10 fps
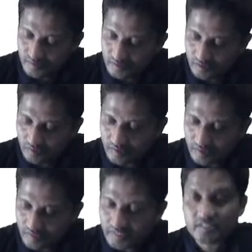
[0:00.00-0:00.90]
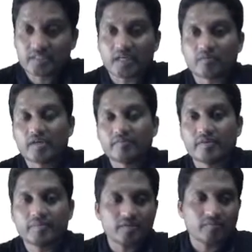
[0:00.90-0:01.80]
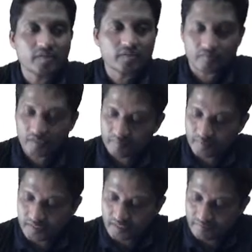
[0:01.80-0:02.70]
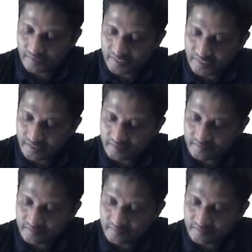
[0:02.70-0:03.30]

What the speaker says: Now A star Y will be equal to 1 plus AY, right?